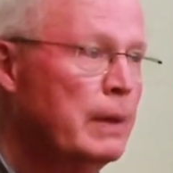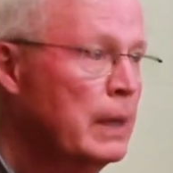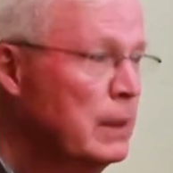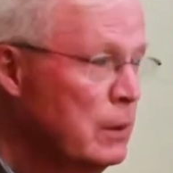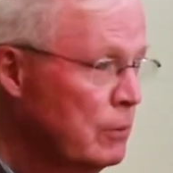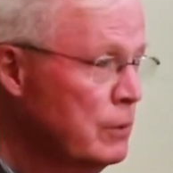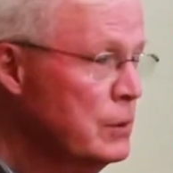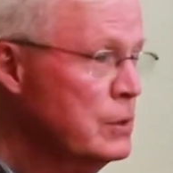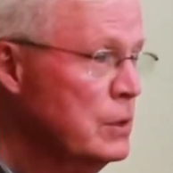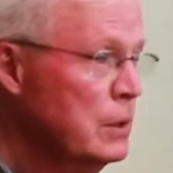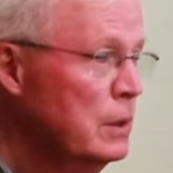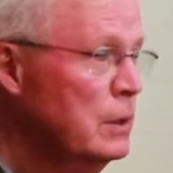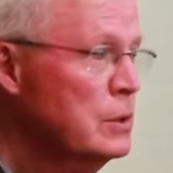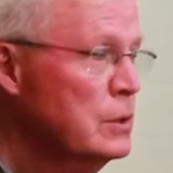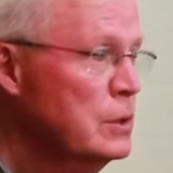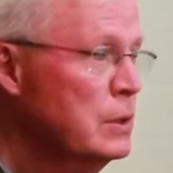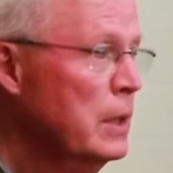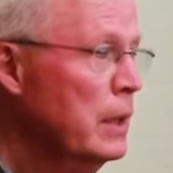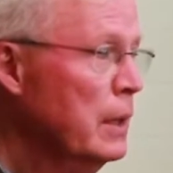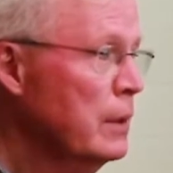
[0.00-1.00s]
But the
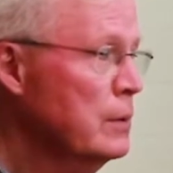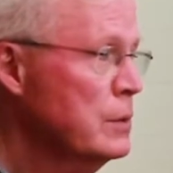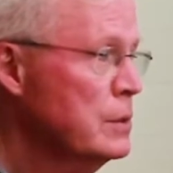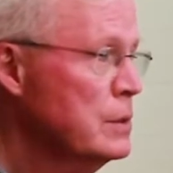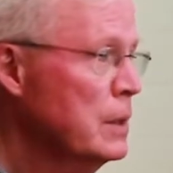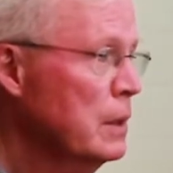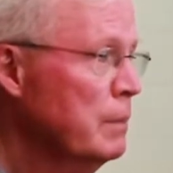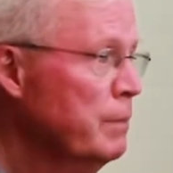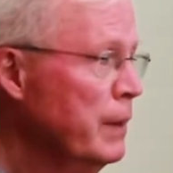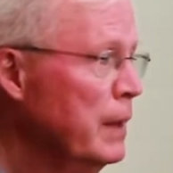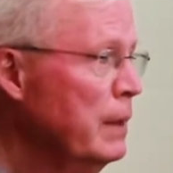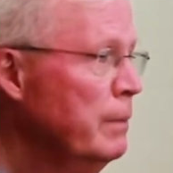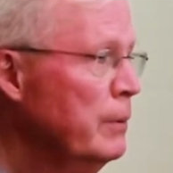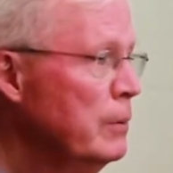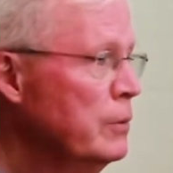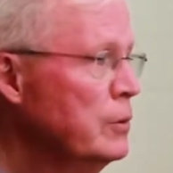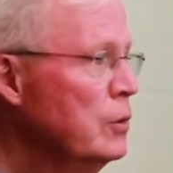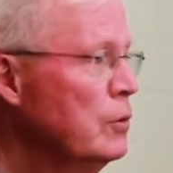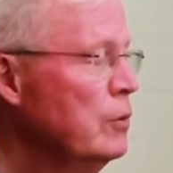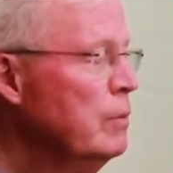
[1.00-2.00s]
research shows that
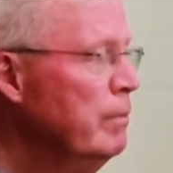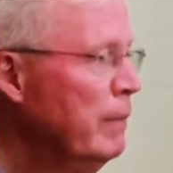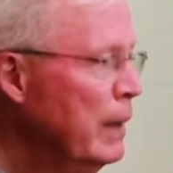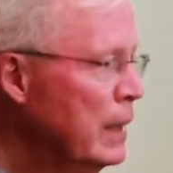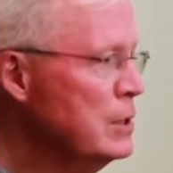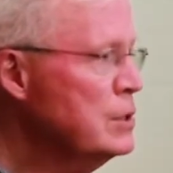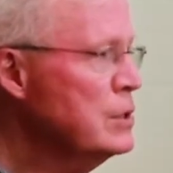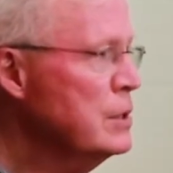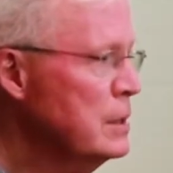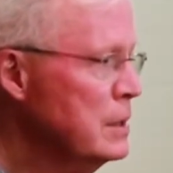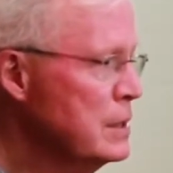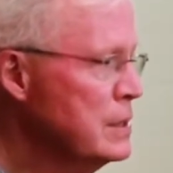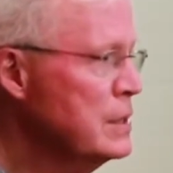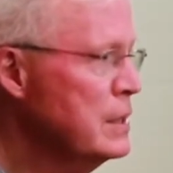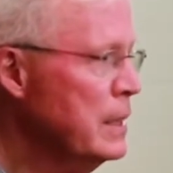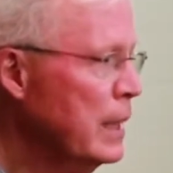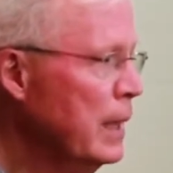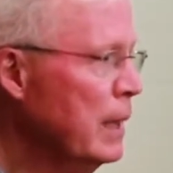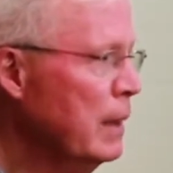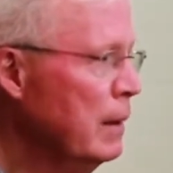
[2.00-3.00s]
people do much the
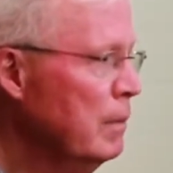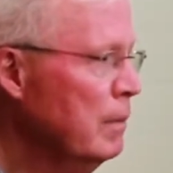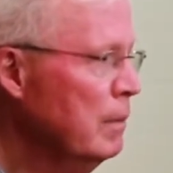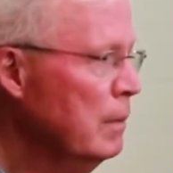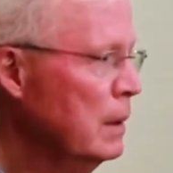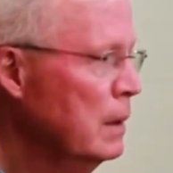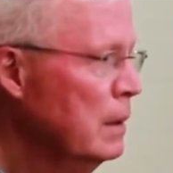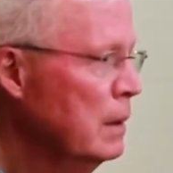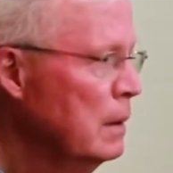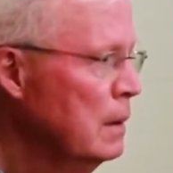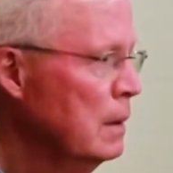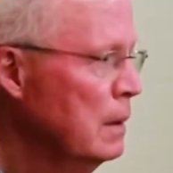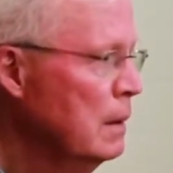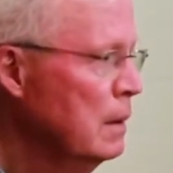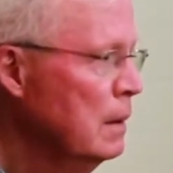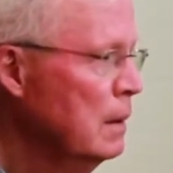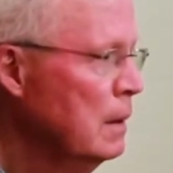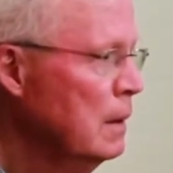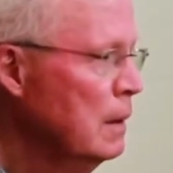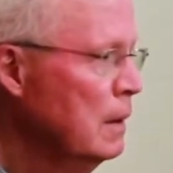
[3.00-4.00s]
same,
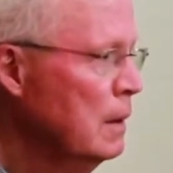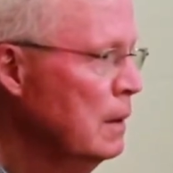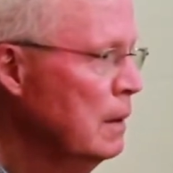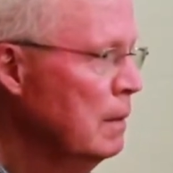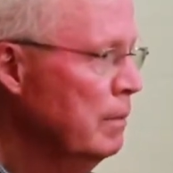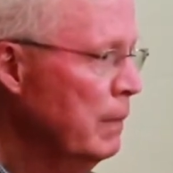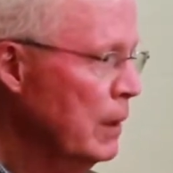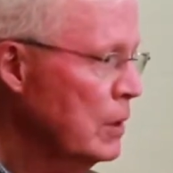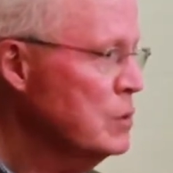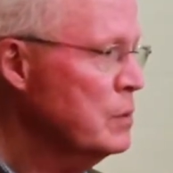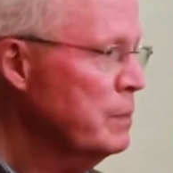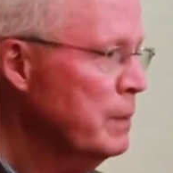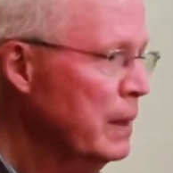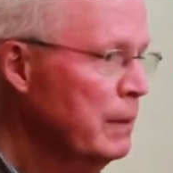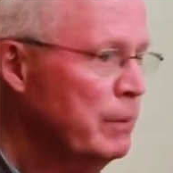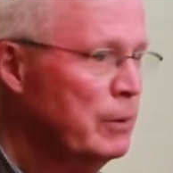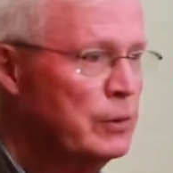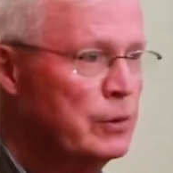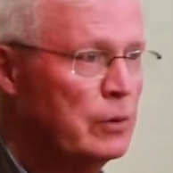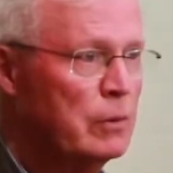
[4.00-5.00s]
most
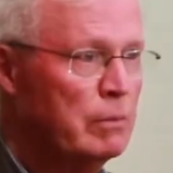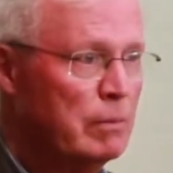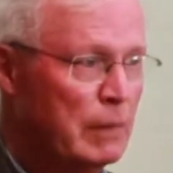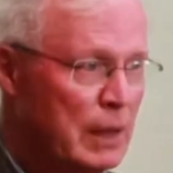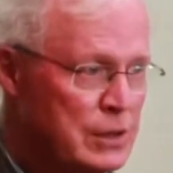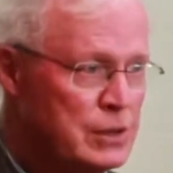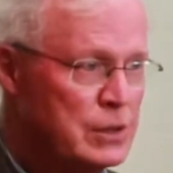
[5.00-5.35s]
people do